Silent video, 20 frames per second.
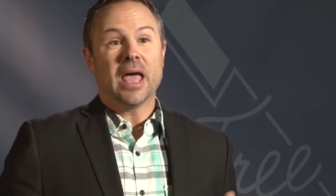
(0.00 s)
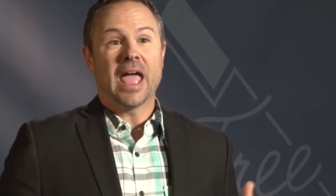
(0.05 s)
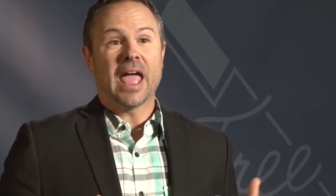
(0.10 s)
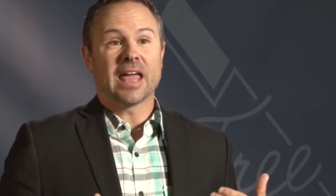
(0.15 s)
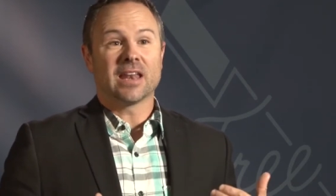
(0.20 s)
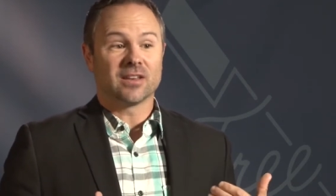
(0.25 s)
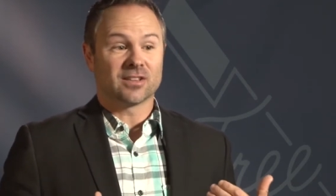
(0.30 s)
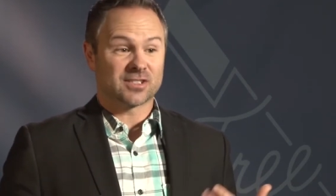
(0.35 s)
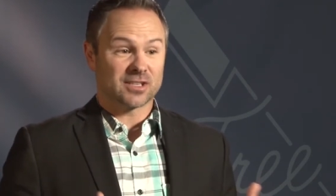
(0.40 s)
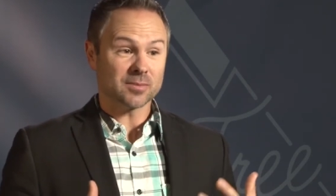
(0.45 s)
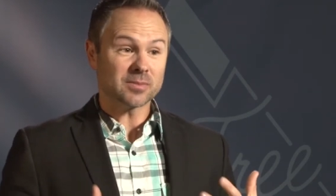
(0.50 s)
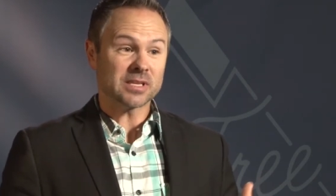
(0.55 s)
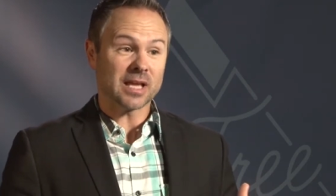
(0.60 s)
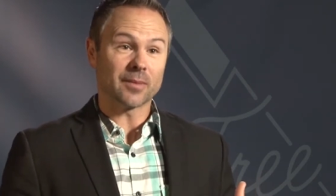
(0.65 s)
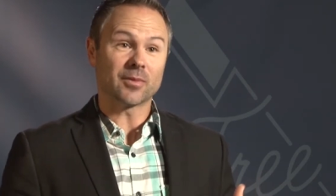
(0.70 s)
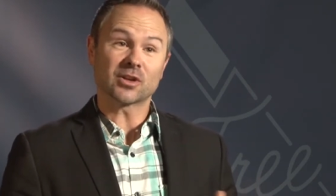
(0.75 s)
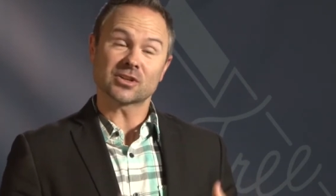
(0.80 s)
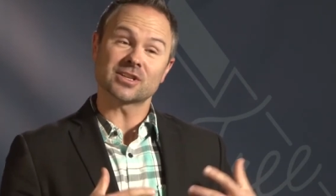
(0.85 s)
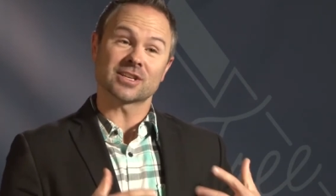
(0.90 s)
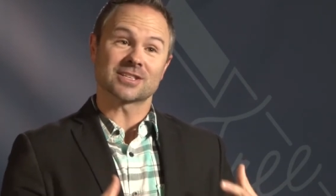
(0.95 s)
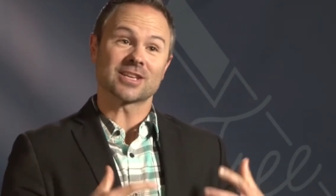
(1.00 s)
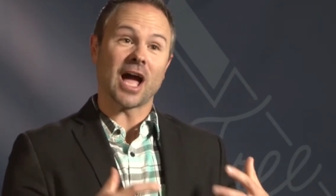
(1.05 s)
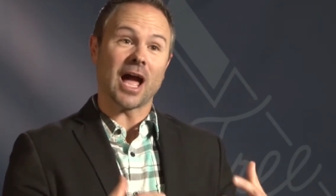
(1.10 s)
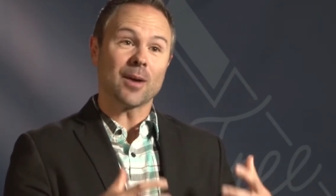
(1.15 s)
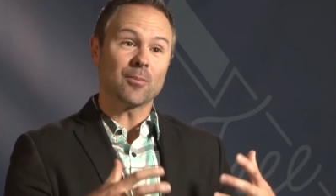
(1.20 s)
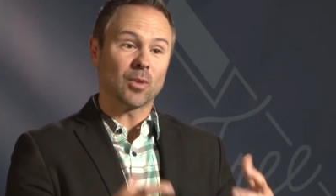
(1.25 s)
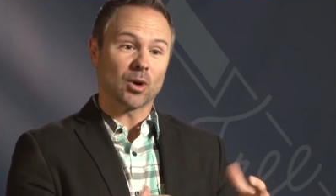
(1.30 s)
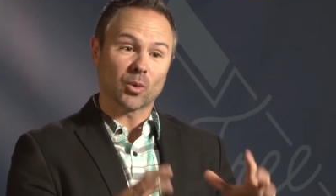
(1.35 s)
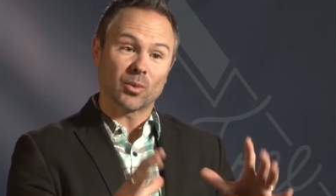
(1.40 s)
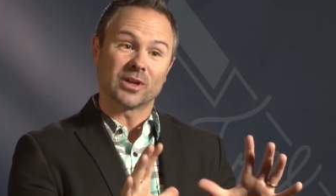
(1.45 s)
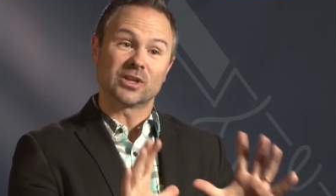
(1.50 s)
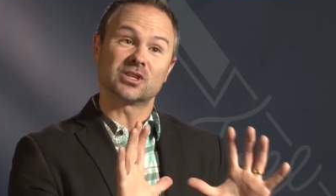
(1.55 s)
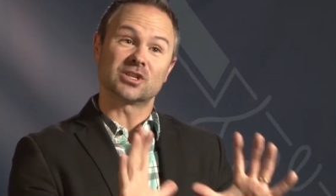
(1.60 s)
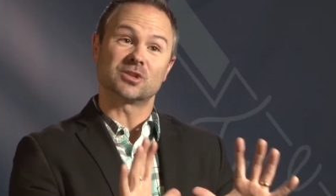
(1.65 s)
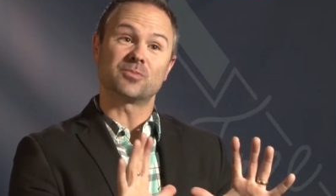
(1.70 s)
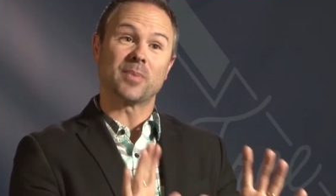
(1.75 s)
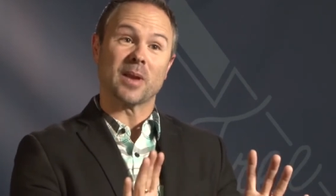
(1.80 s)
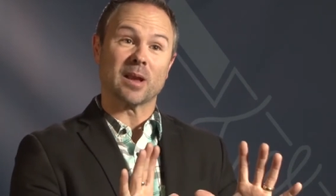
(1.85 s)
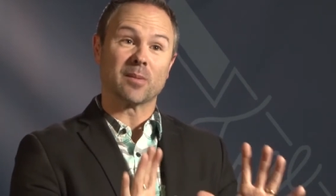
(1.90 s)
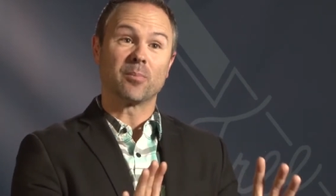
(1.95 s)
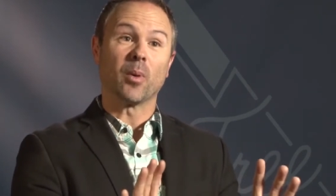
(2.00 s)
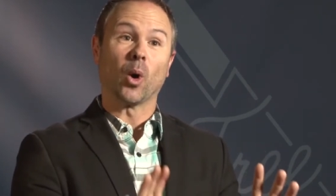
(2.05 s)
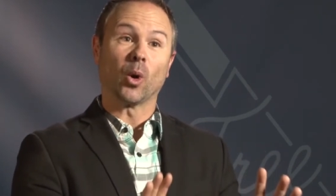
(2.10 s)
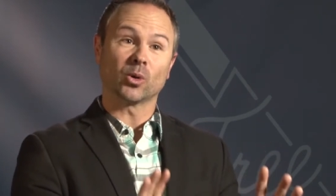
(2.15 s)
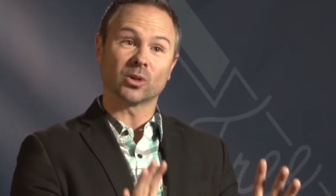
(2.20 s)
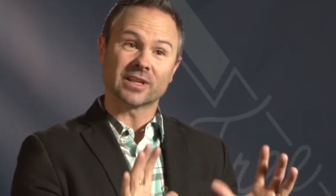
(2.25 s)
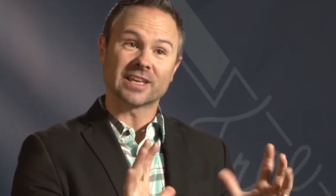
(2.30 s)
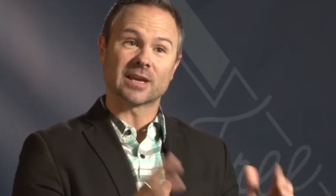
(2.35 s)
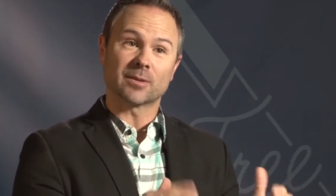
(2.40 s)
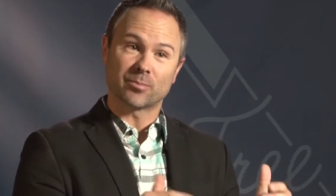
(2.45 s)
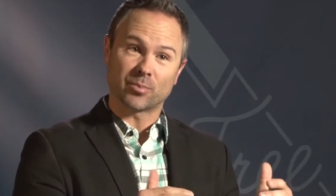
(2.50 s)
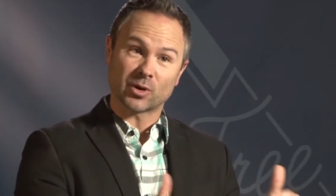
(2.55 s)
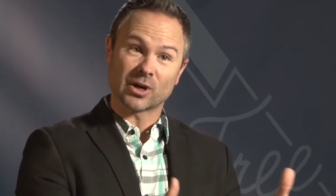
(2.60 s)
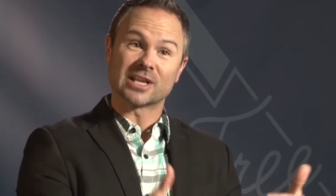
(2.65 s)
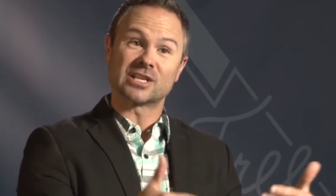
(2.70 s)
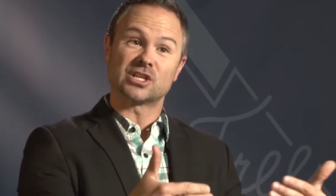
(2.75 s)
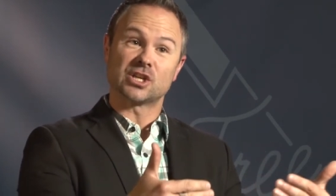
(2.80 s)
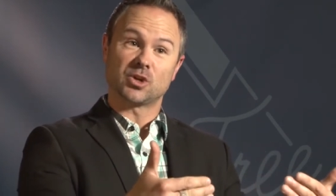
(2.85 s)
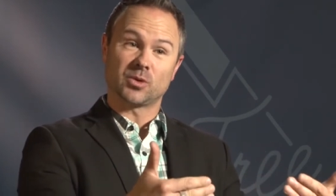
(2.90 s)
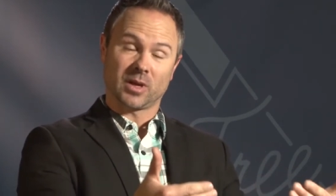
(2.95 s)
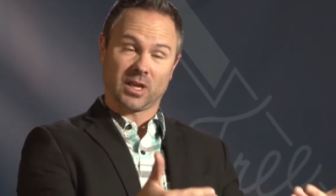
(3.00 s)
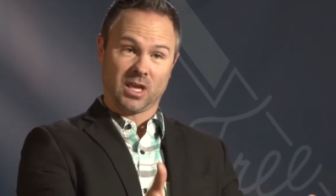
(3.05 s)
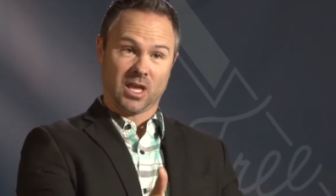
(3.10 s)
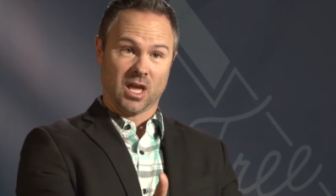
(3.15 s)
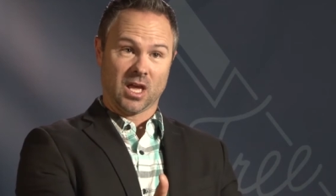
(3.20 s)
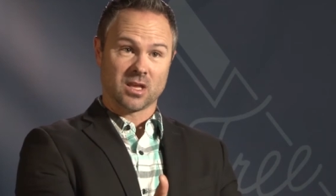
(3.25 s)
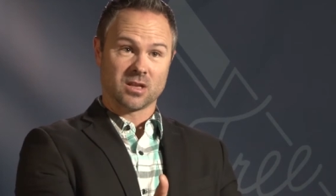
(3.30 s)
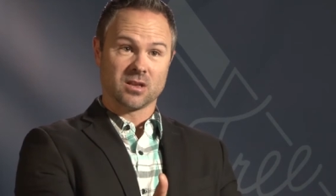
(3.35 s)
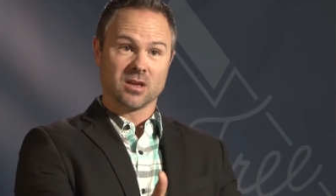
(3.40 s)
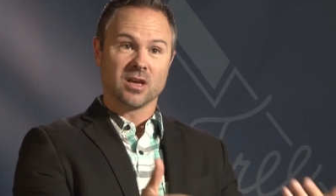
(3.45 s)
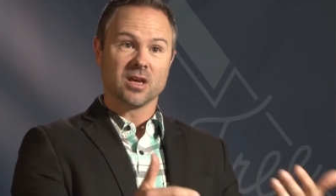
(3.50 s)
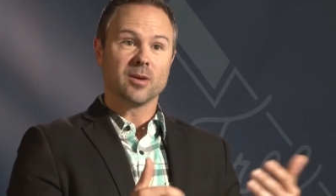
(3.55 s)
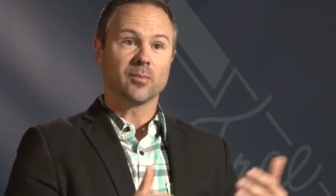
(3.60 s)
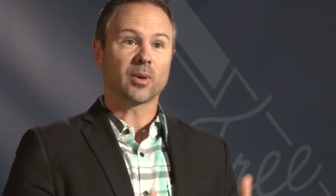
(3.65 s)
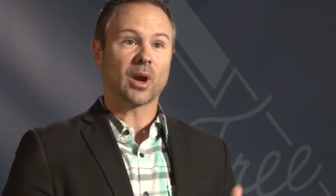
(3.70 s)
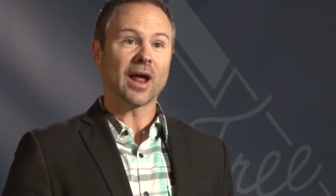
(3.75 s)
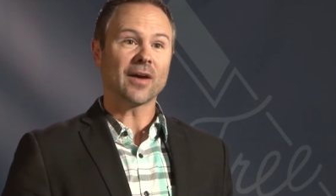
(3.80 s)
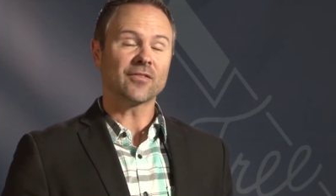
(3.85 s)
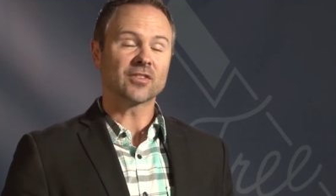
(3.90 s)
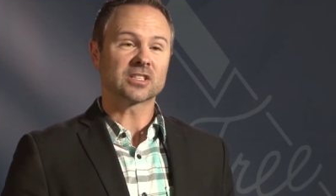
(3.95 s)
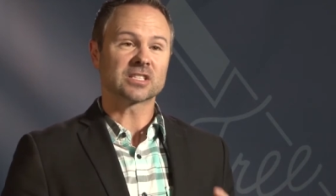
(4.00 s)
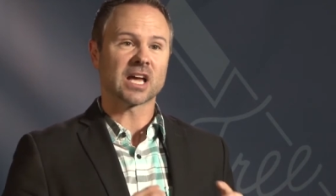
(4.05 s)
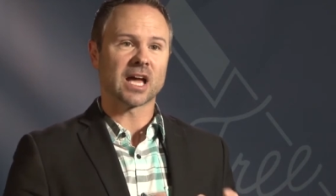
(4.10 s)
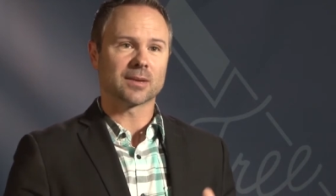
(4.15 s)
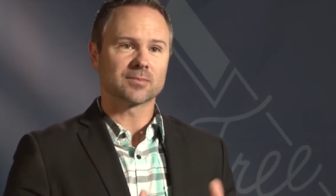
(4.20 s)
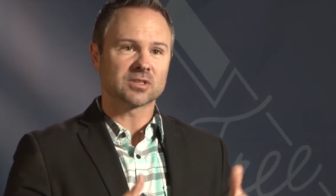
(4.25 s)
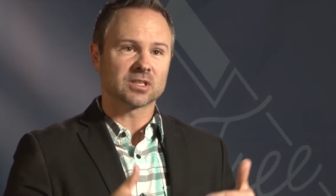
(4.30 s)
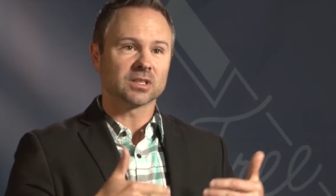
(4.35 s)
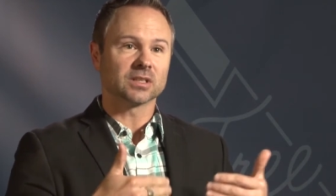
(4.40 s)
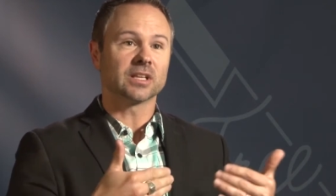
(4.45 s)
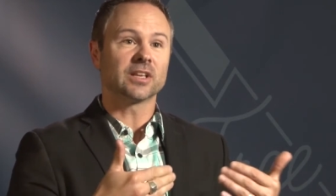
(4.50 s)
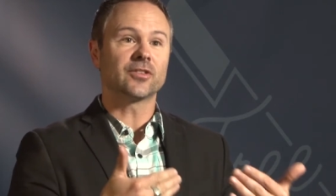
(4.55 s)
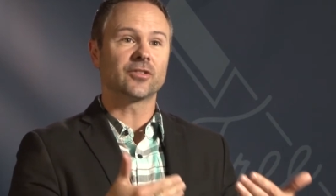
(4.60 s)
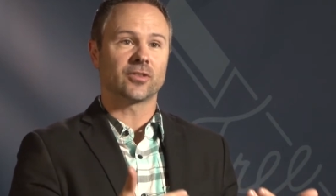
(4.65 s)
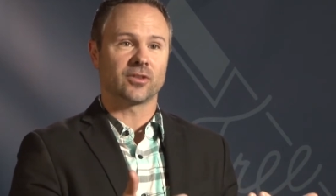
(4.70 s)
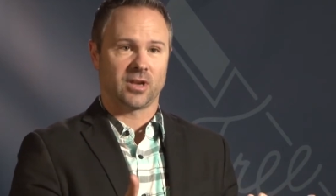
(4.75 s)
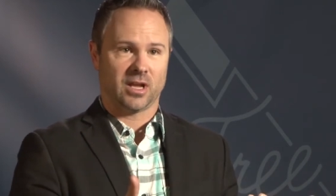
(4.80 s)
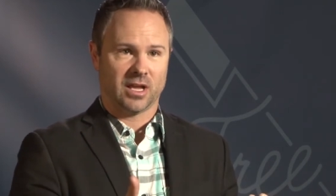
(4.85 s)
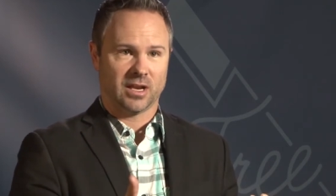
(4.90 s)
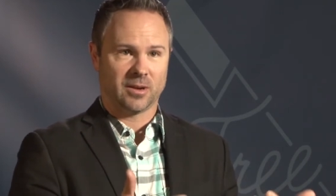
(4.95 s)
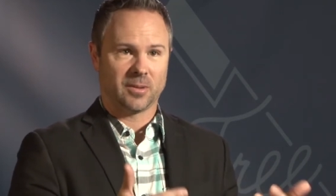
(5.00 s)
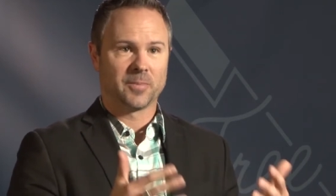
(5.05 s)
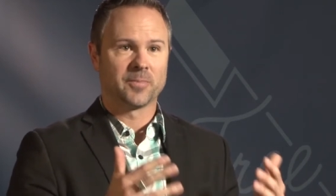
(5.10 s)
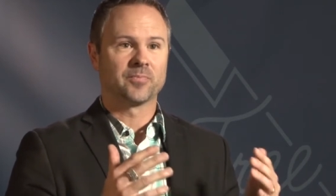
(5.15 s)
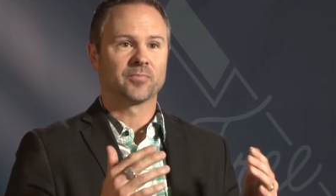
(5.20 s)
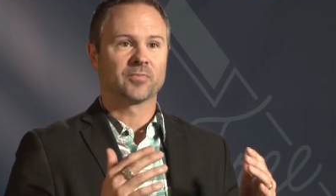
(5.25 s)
And sometimes there's a time where we just speak boldly and preach into a kid, but oftentimes listening